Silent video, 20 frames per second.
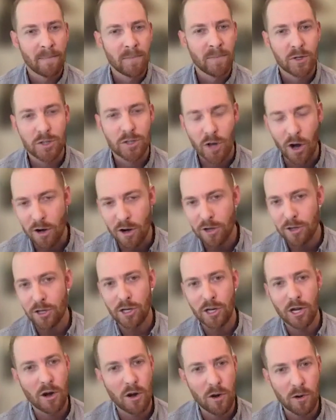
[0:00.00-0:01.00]
Started to
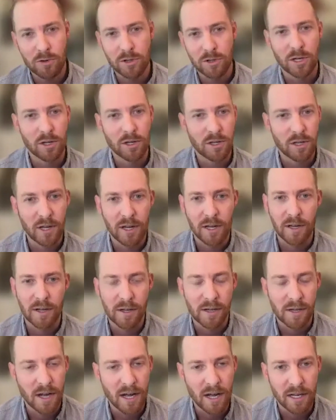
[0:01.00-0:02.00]
go to
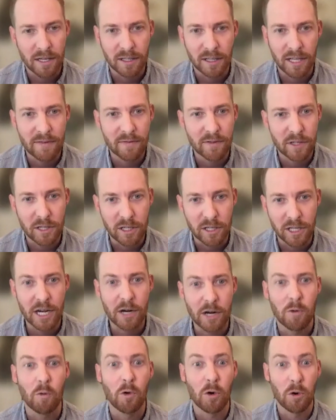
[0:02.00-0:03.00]
the Cleveland
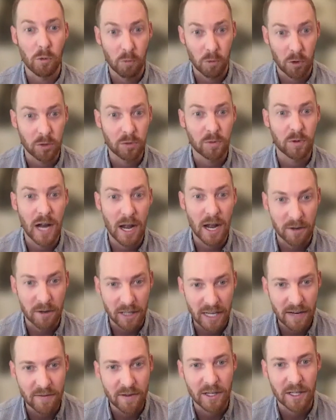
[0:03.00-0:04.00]
Clinic, world-renowned
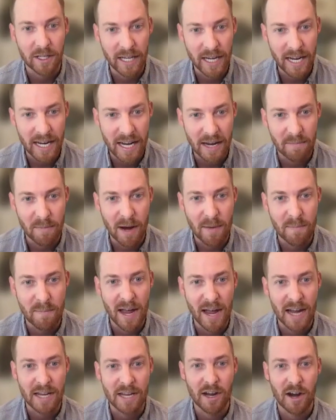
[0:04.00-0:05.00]
Cleveland Clinic in my
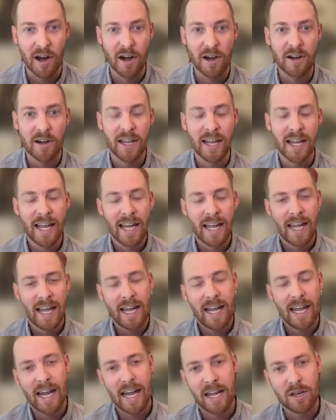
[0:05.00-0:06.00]
backyard,
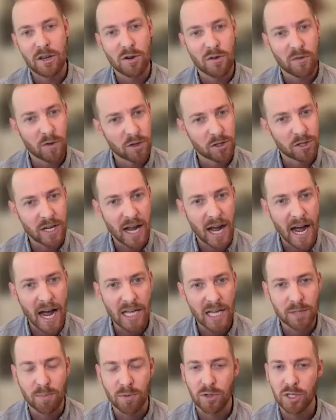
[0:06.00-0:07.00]
and University
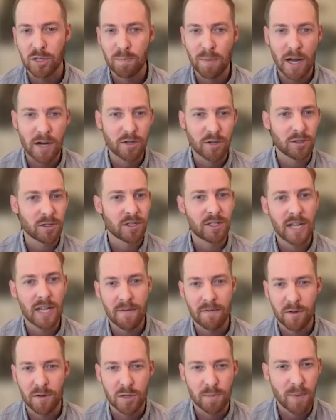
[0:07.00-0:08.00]
Hospital, specialist
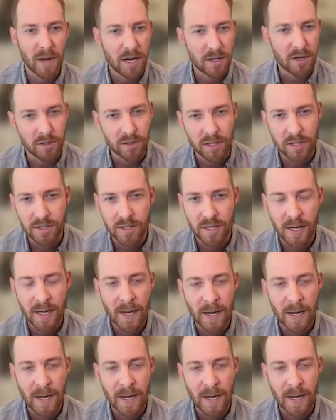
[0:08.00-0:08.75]
after specialist.